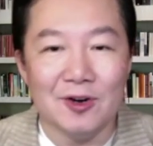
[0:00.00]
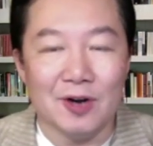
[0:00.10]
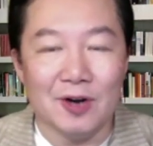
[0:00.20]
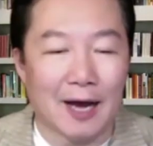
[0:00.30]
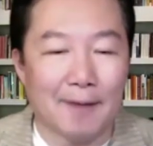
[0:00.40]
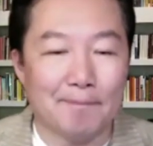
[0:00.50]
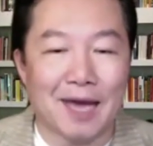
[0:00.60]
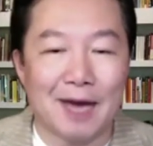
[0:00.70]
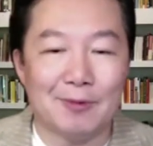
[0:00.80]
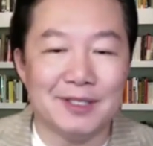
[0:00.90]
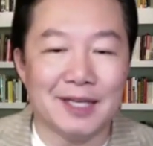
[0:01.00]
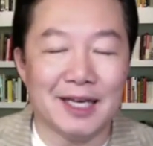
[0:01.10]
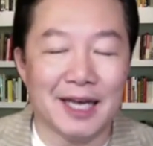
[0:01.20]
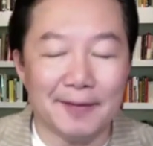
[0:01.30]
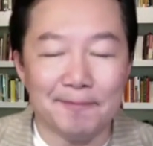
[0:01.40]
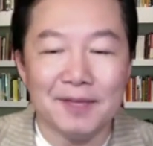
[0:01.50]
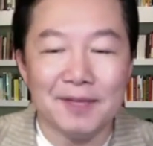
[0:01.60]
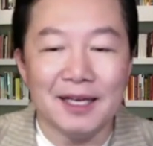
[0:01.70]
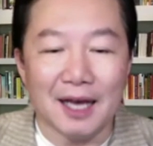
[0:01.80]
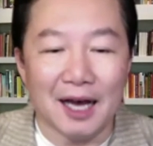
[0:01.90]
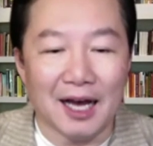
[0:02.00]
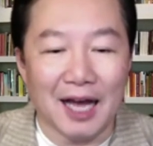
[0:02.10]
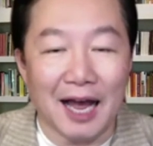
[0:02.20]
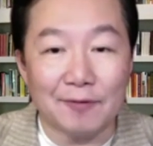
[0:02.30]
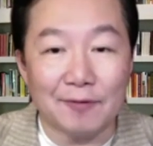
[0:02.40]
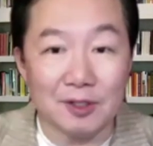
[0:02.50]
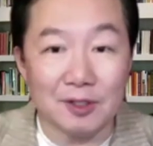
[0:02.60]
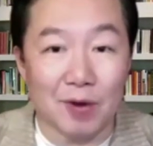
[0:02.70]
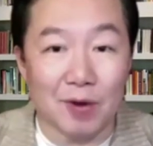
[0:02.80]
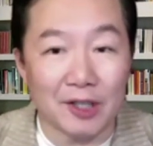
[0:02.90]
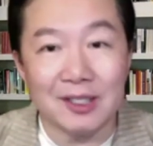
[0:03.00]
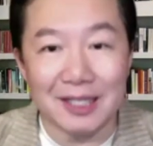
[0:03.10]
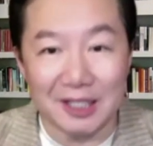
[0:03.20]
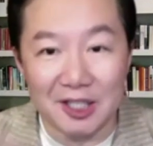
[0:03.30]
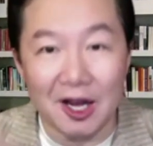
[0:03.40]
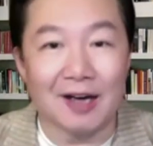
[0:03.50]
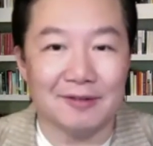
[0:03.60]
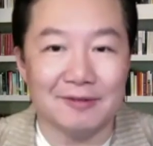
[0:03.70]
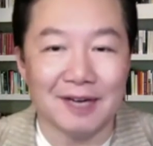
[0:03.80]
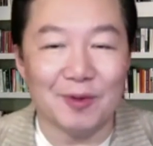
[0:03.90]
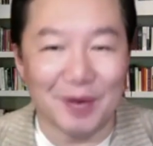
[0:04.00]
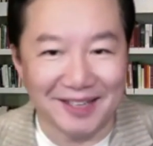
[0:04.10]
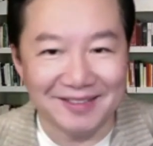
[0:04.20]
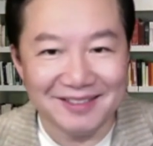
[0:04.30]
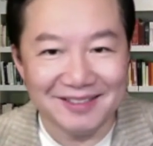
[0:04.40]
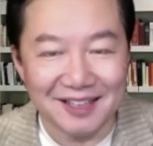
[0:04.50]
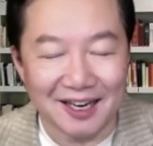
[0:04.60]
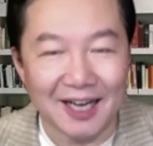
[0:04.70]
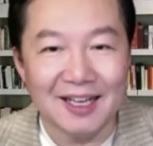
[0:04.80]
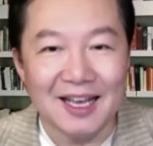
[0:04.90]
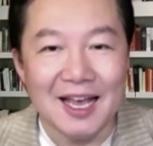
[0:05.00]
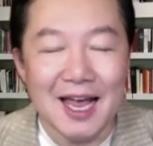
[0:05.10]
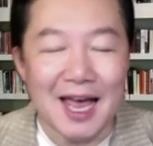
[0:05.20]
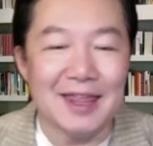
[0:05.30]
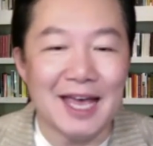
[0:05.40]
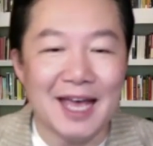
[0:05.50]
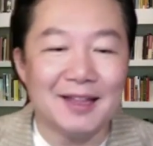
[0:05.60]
I would say, hey, after you watch, let's talk right away, all right? And then